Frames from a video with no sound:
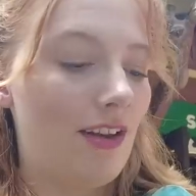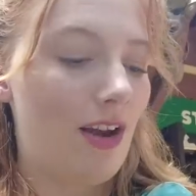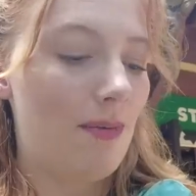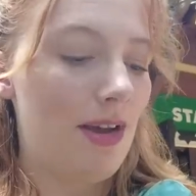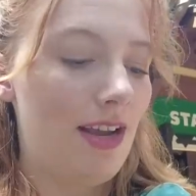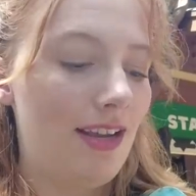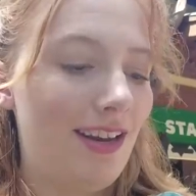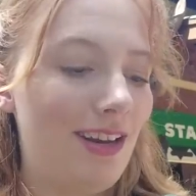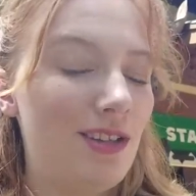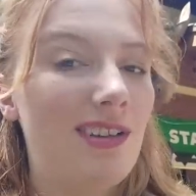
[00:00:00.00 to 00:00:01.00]
I've got mine.
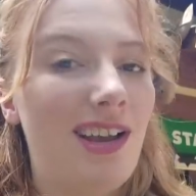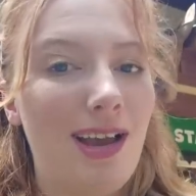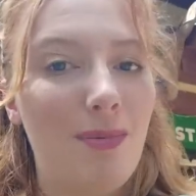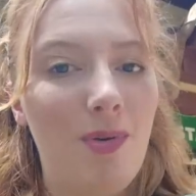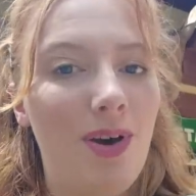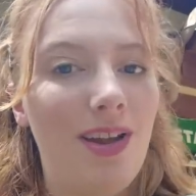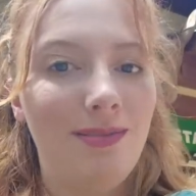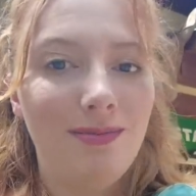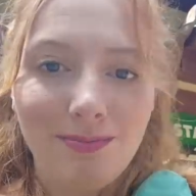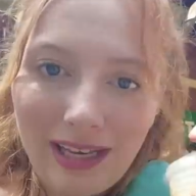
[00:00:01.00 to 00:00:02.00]
I also got Emma
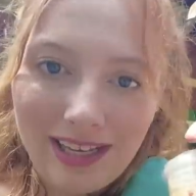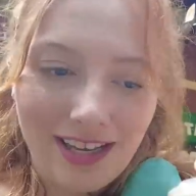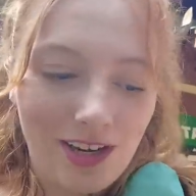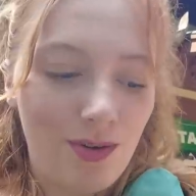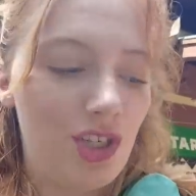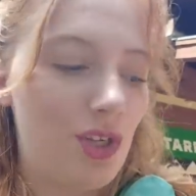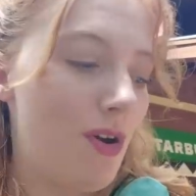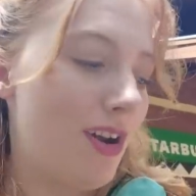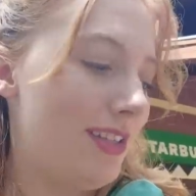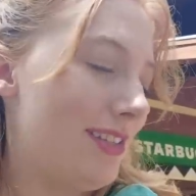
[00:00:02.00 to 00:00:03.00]
one because I know what she
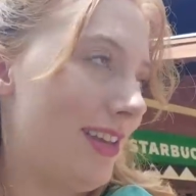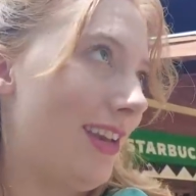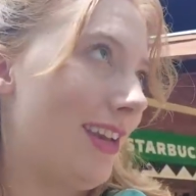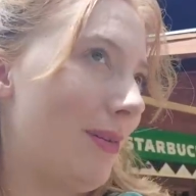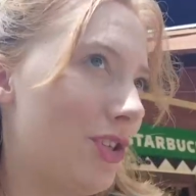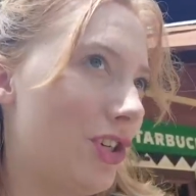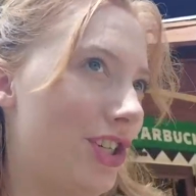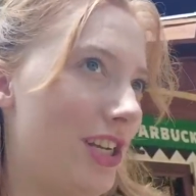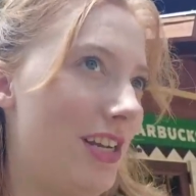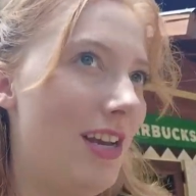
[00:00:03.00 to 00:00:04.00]
wants, and I'm sure
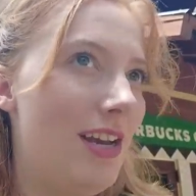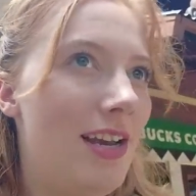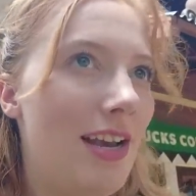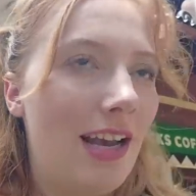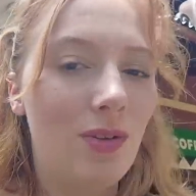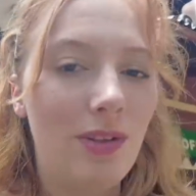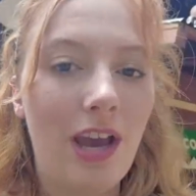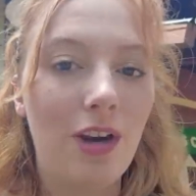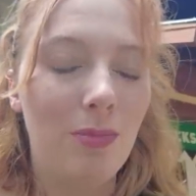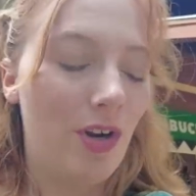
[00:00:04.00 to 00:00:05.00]
she has only
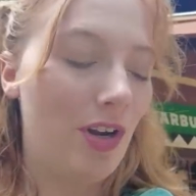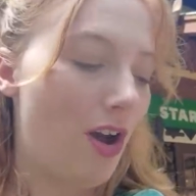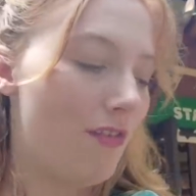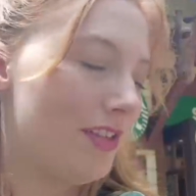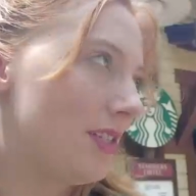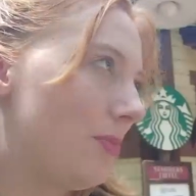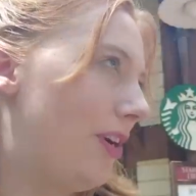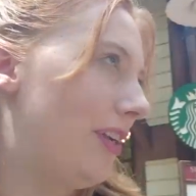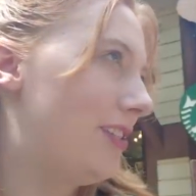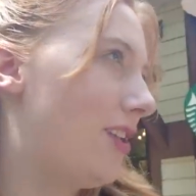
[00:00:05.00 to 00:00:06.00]
had her morning coffee this
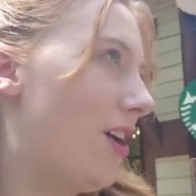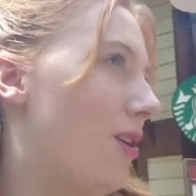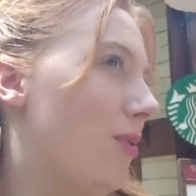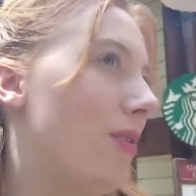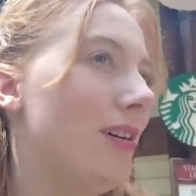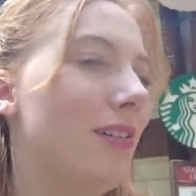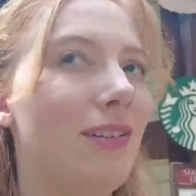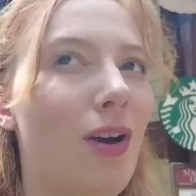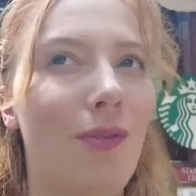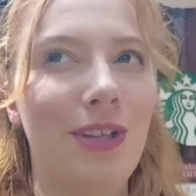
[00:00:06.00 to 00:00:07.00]
morning. So
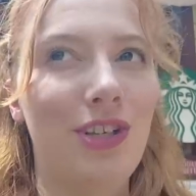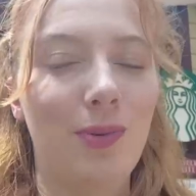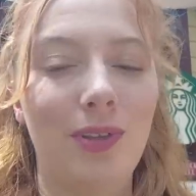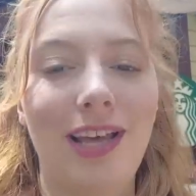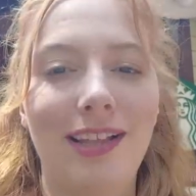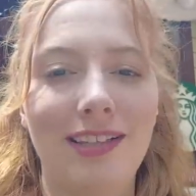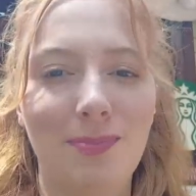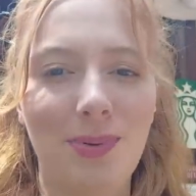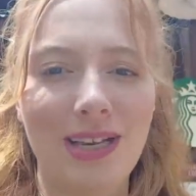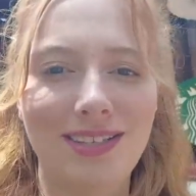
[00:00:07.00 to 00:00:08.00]
hopefully she will like that
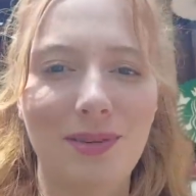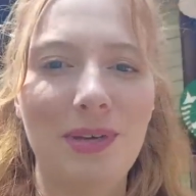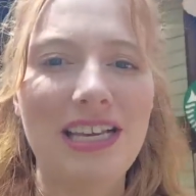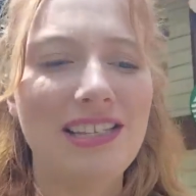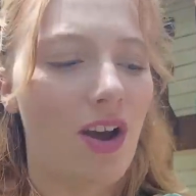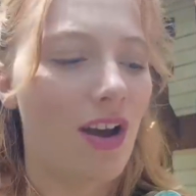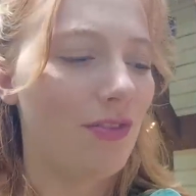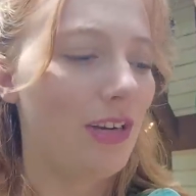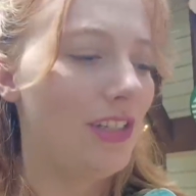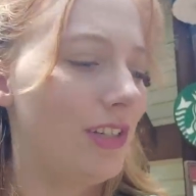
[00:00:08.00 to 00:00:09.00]
surprise as a peace
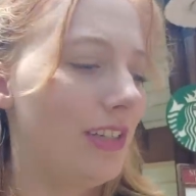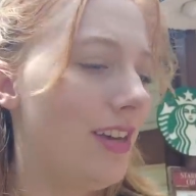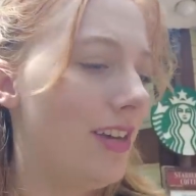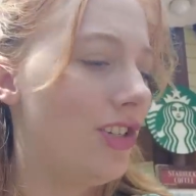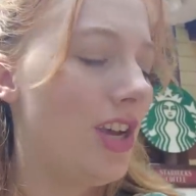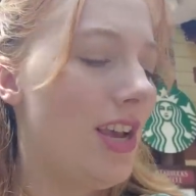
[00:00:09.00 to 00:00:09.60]
offering during lunch.